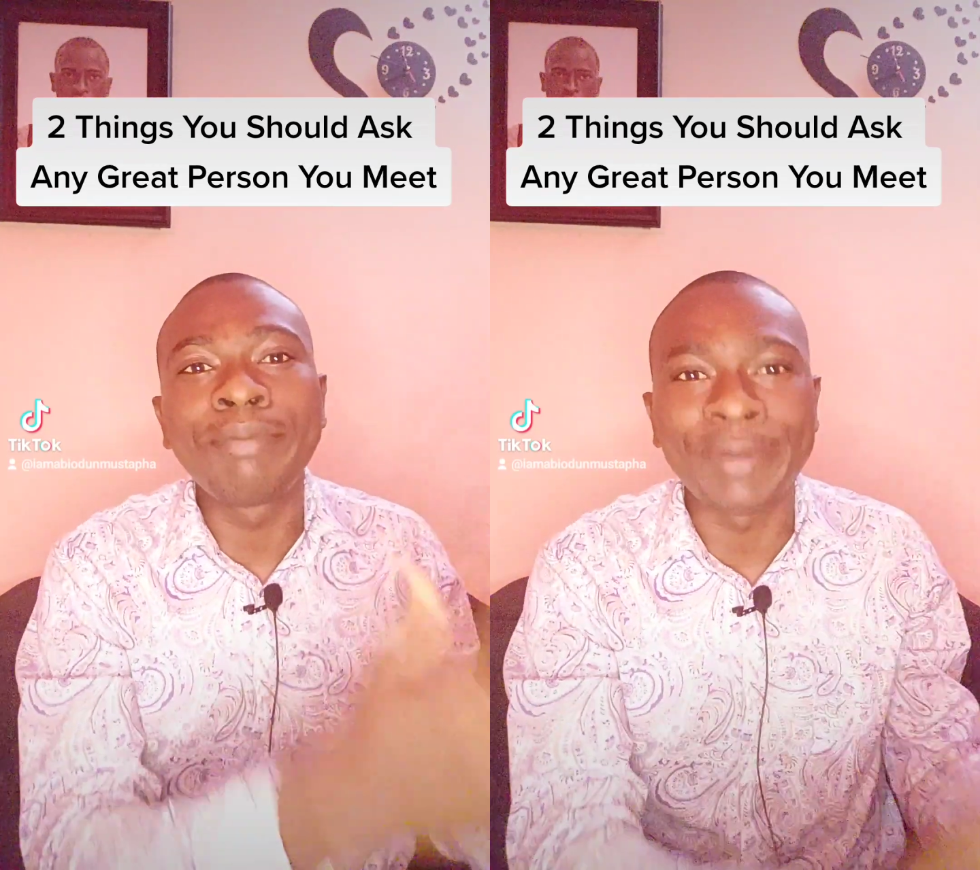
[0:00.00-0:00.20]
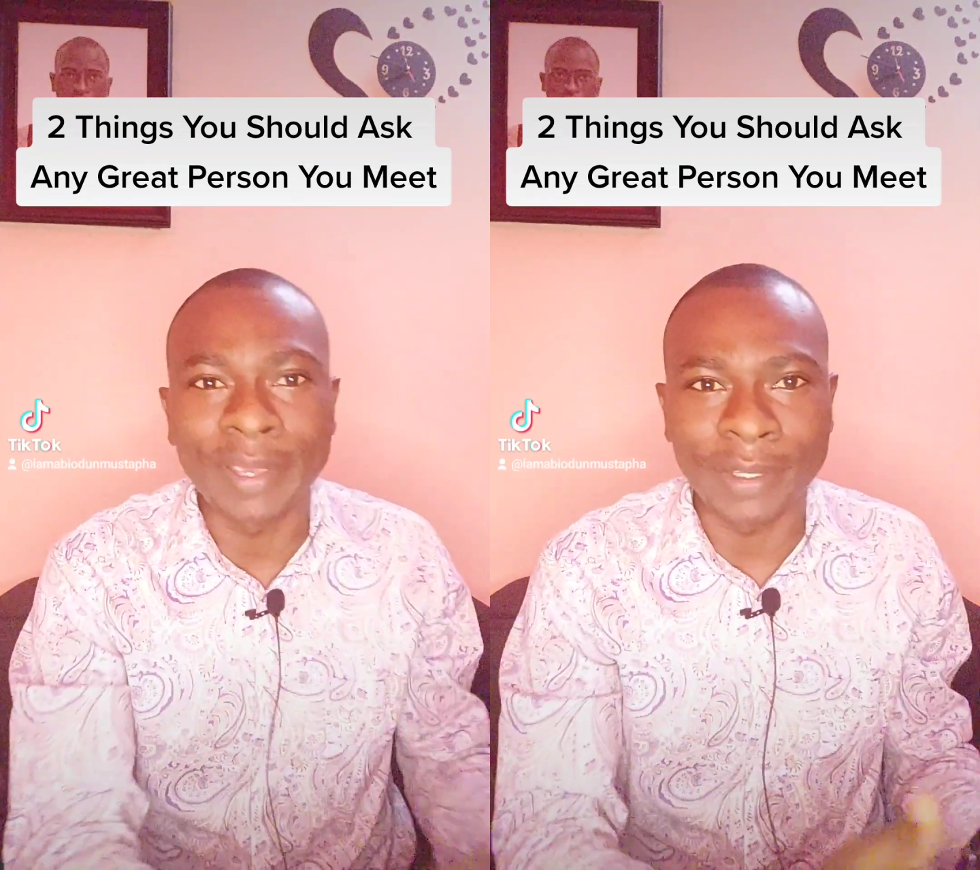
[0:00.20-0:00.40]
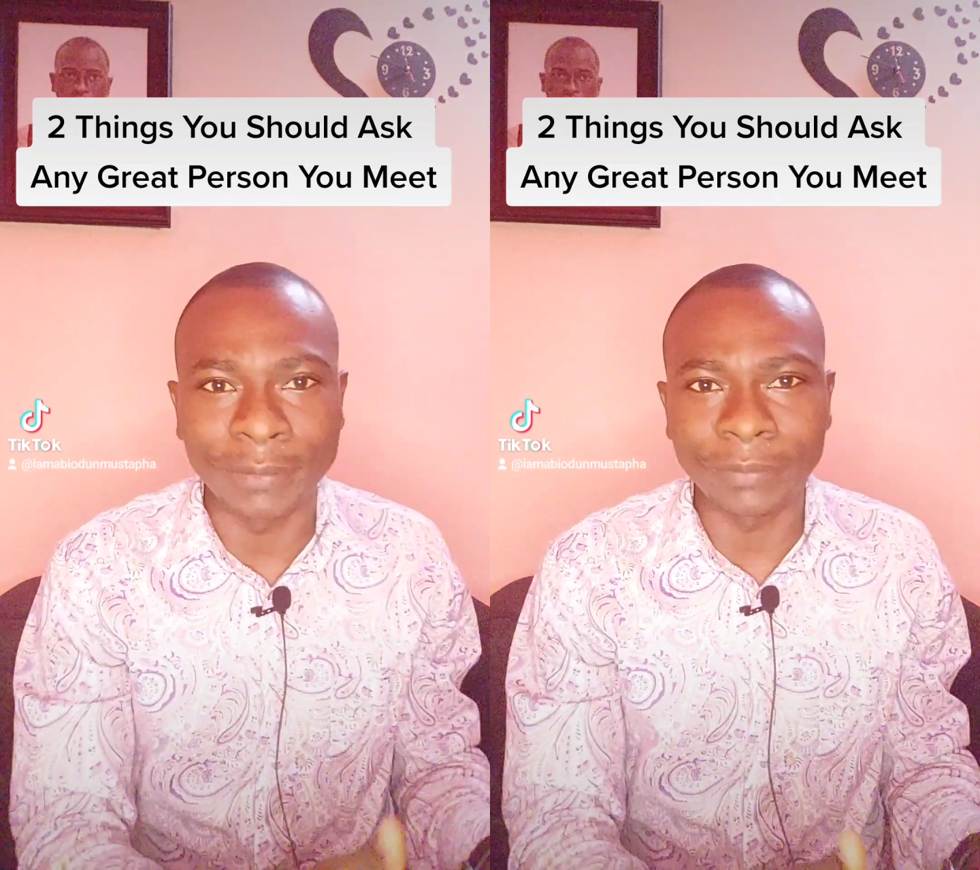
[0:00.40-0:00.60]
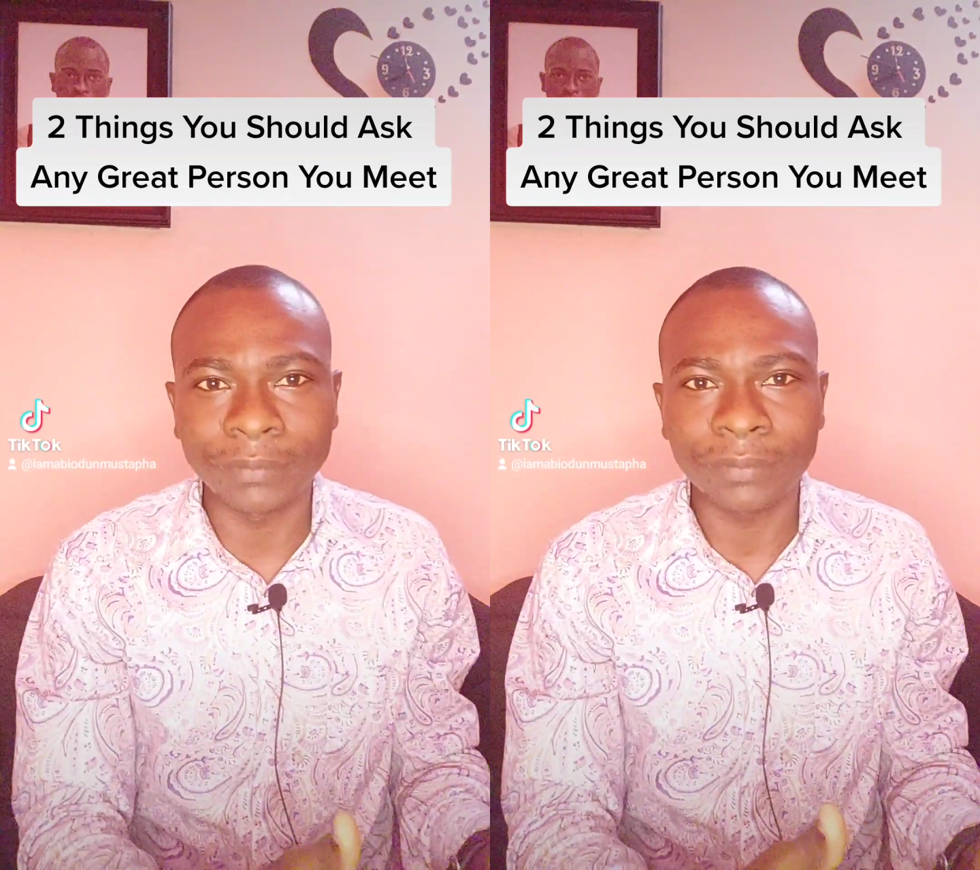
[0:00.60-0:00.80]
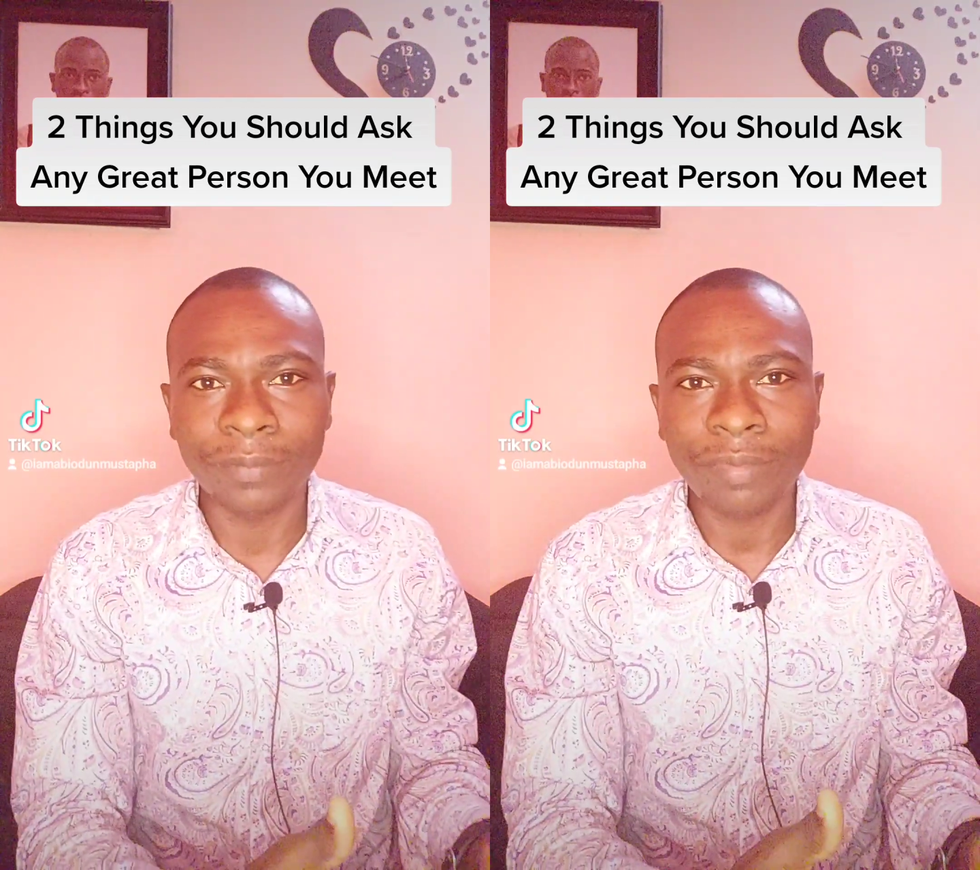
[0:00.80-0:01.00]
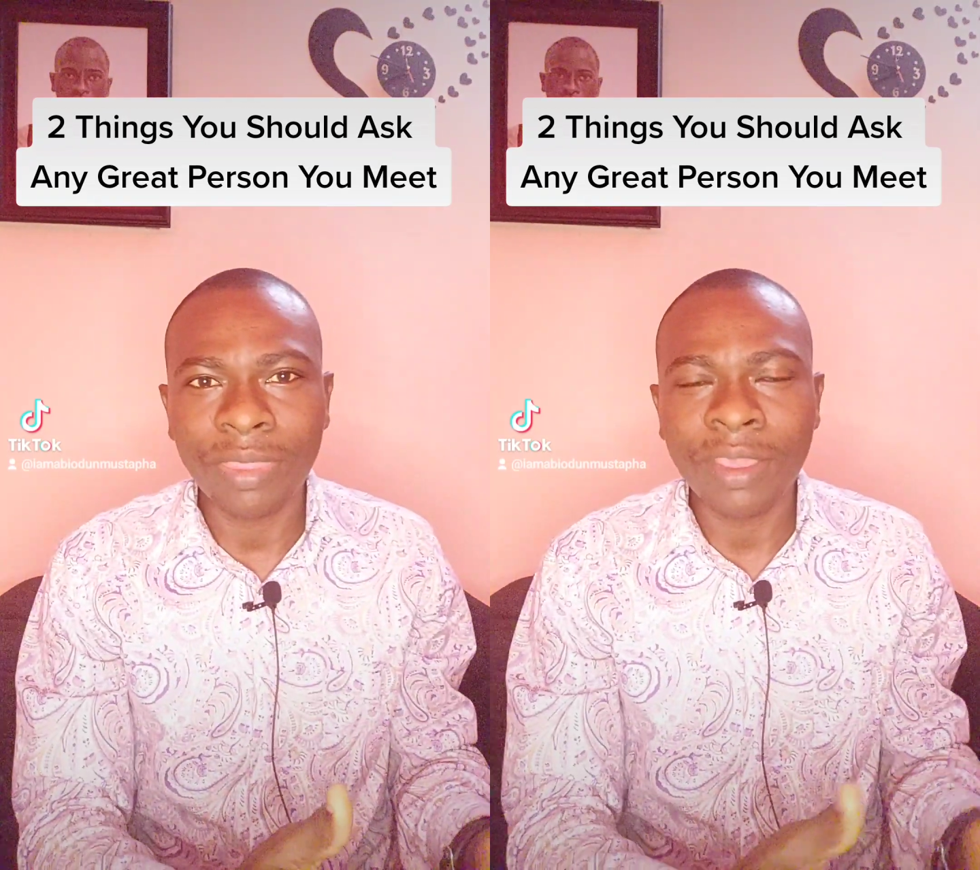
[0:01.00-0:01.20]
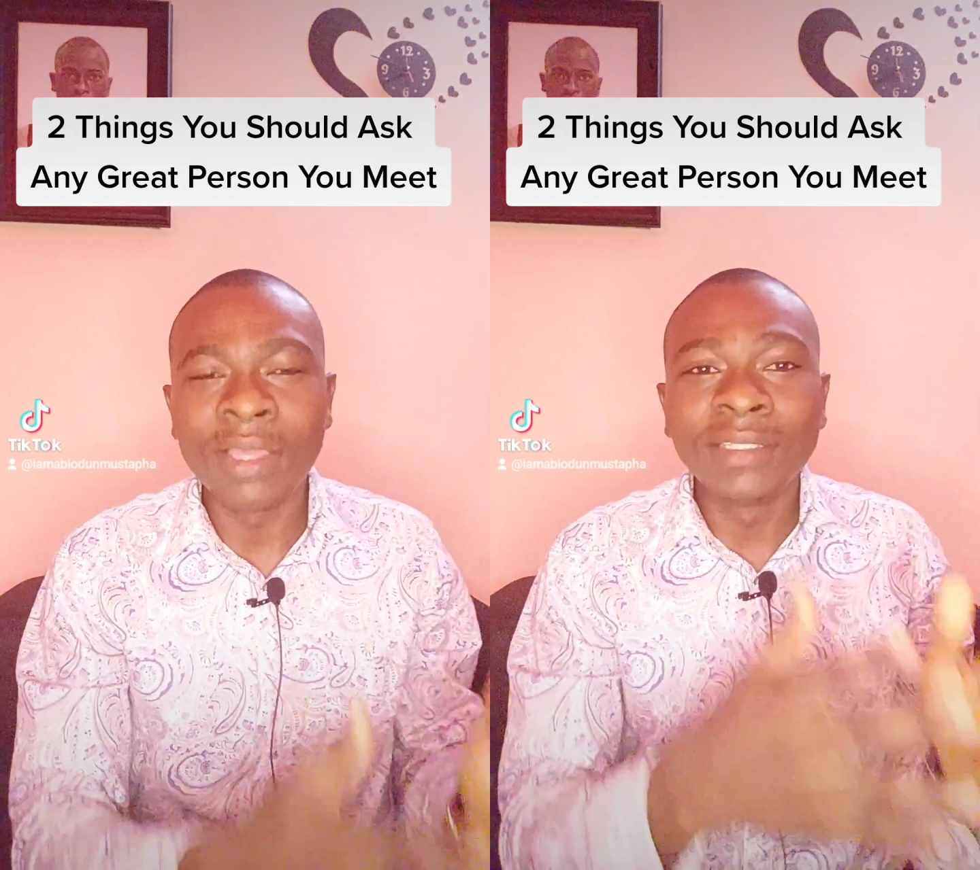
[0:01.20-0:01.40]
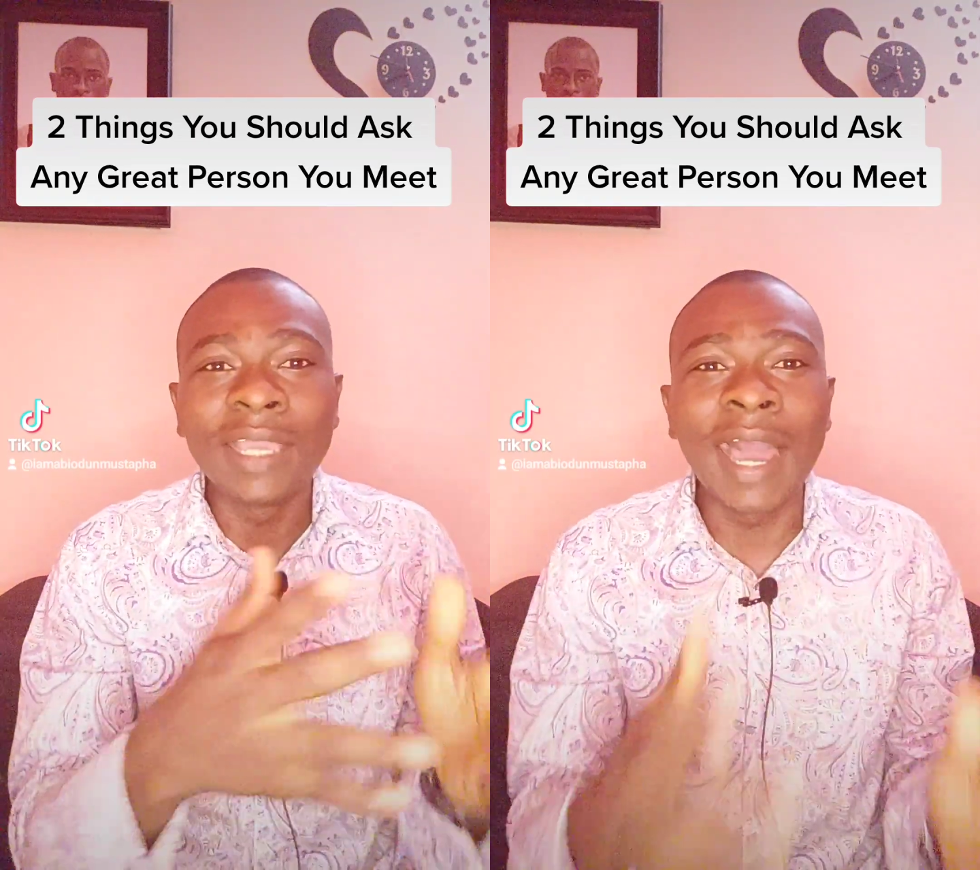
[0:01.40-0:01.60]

prey. They